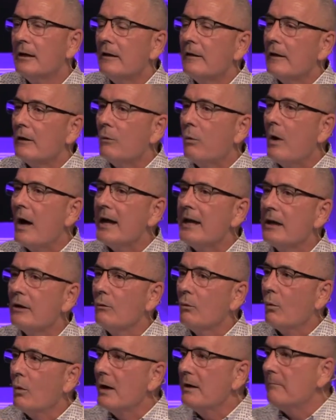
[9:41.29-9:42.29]
then why
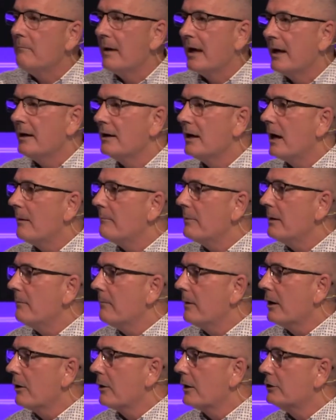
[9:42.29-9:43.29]
can one man not be
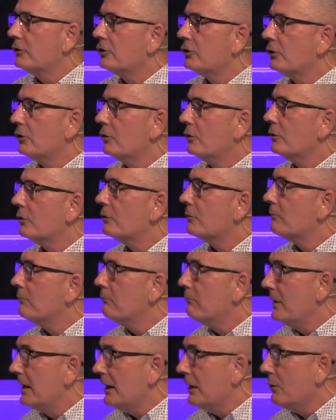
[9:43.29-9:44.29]
married to
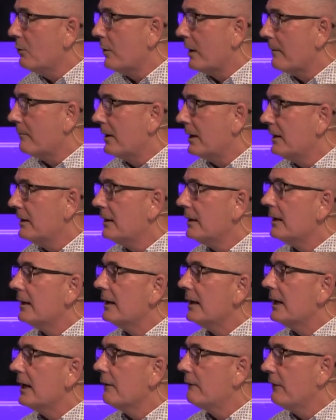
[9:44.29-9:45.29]
many women
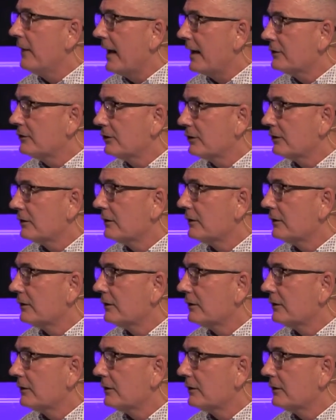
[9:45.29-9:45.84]
if that's